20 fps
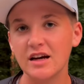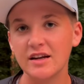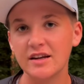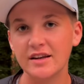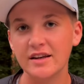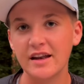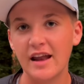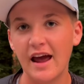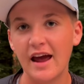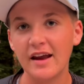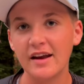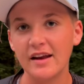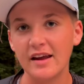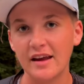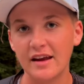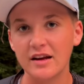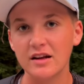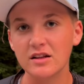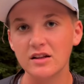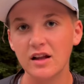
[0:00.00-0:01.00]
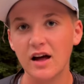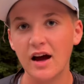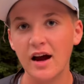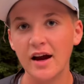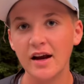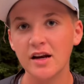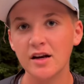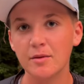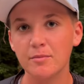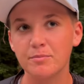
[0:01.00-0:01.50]
a net
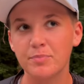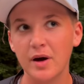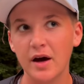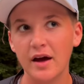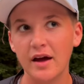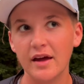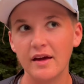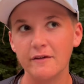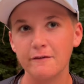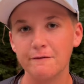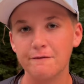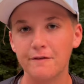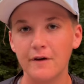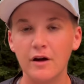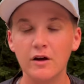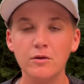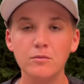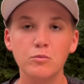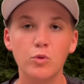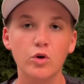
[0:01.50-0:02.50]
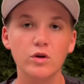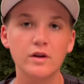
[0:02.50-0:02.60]
incline, but it felt more